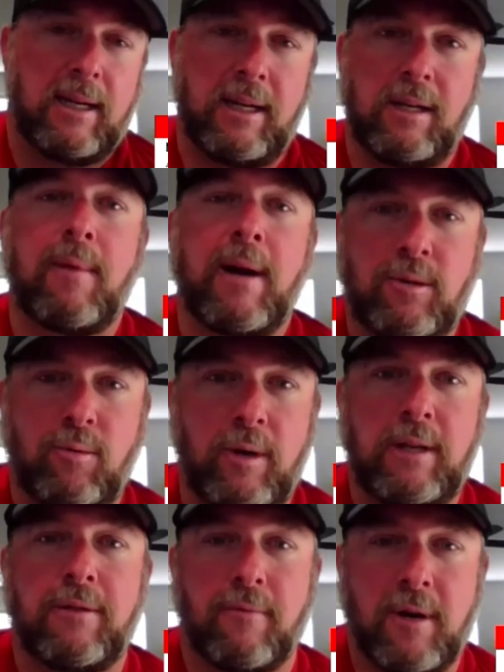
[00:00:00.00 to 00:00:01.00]

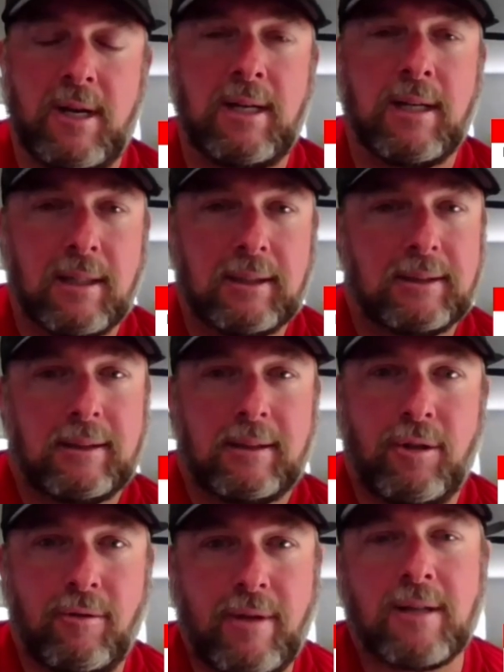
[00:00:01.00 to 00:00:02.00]

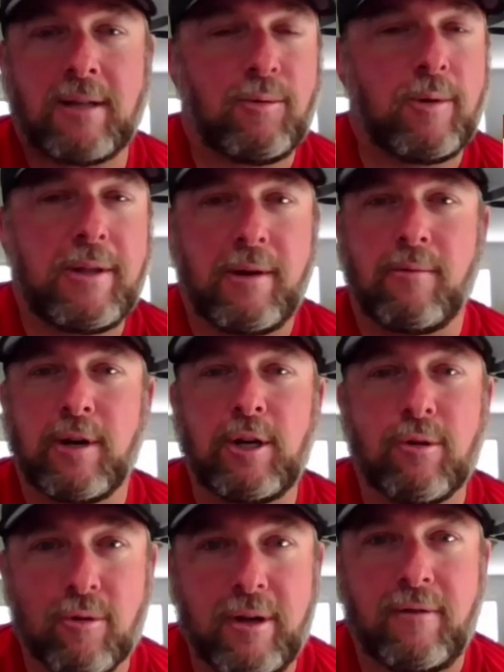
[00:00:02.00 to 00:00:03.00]
2023
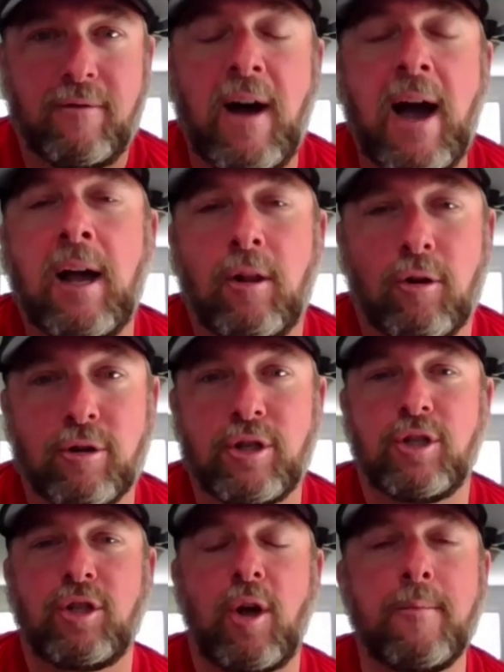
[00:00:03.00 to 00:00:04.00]
recruiting file or
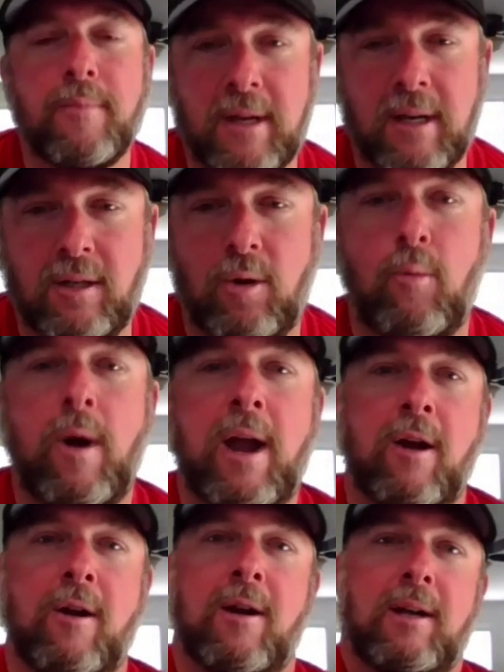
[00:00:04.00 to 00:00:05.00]
something, to
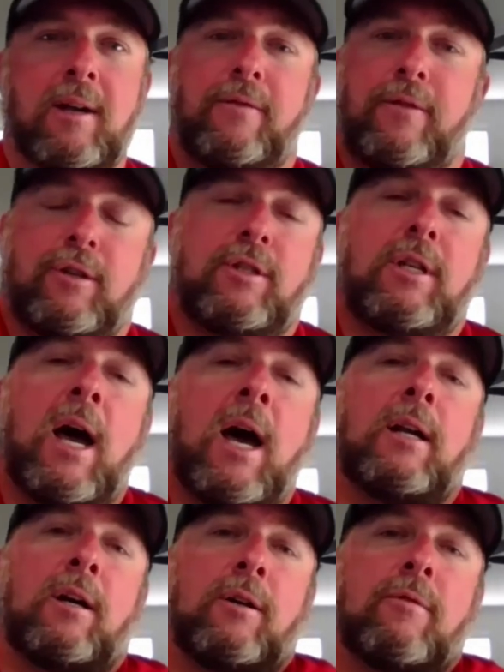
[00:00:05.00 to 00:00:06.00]
where there's
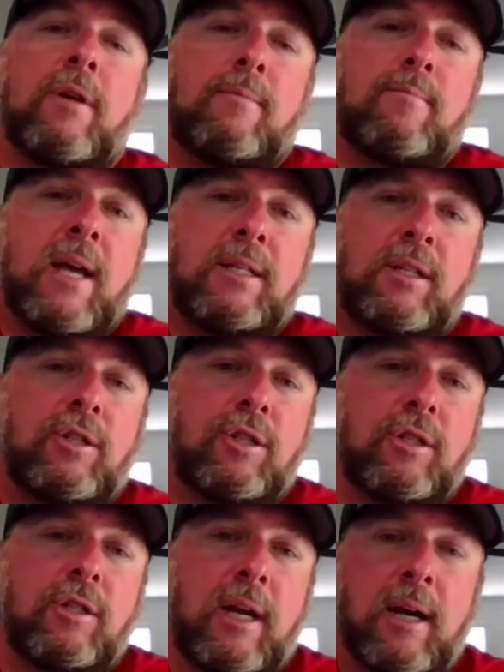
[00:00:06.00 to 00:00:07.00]
not unread
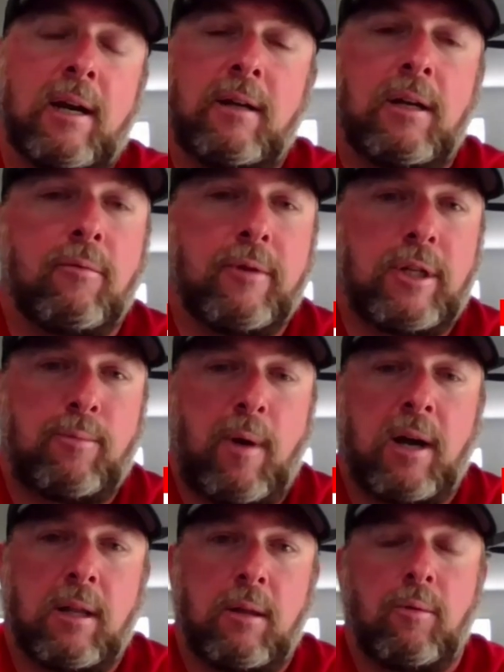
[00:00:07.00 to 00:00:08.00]
messages there. You know,
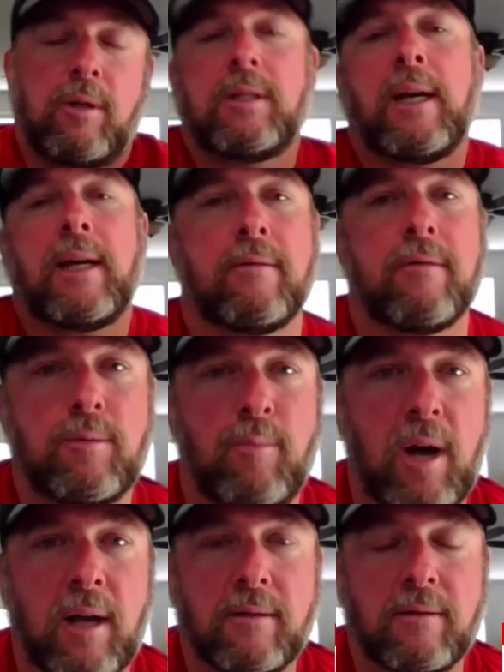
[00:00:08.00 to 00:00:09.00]
respond to the ones I can
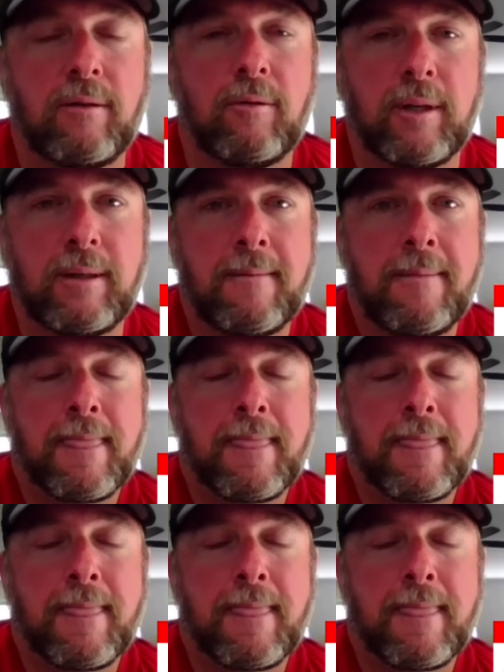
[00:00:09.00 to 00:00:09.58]
respond to, and